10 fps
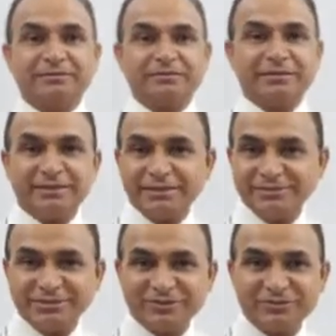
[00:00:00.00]

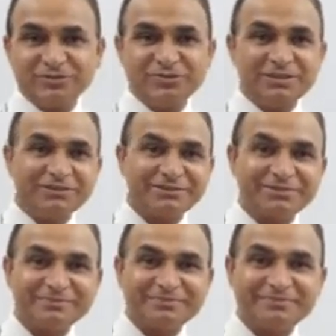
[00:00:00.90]
Greetings students.
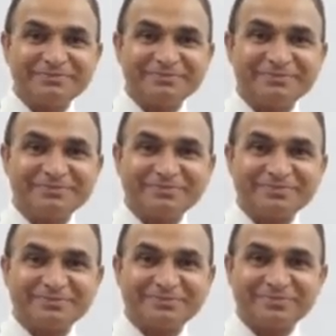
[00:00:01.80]

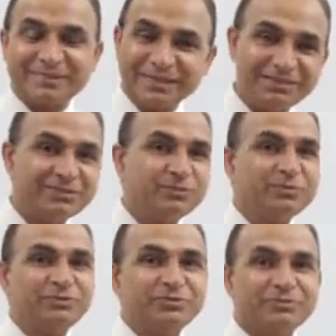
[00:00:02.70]
In this
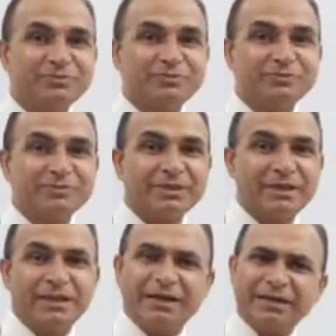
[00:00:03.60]
video,
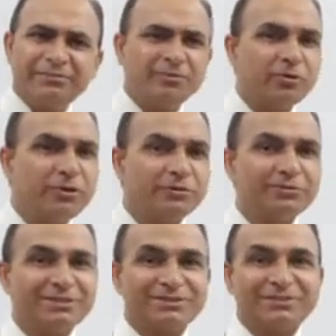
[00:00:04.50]
I am going to
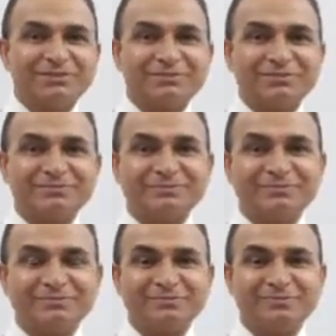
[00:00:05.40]
discuss
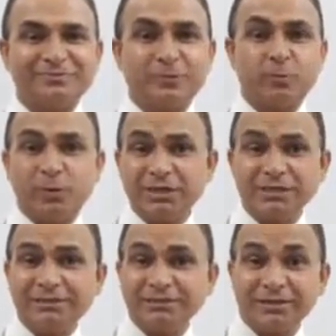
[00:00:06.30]
what
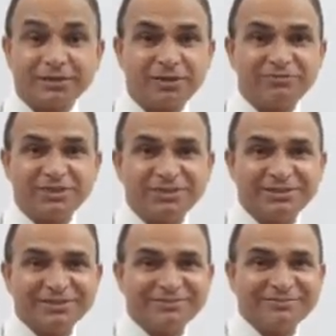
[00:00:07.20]
is
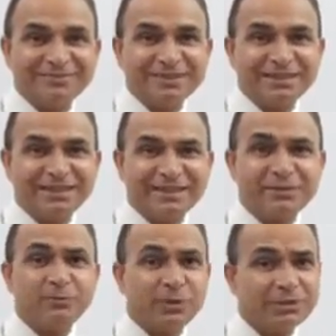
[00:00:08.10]
accounting
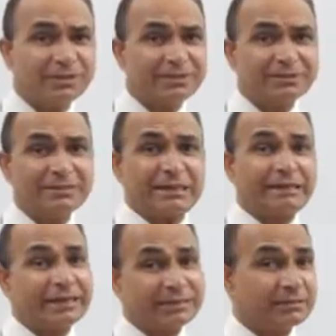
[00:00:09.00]
and what are the
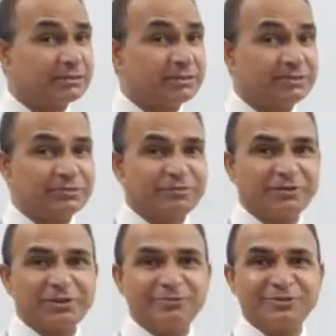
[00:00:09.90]
characteristics of
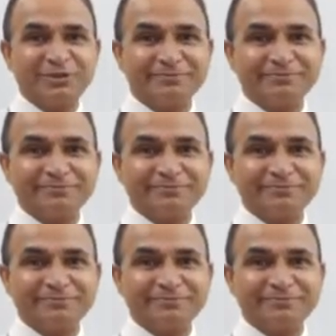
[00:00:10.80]
accounting.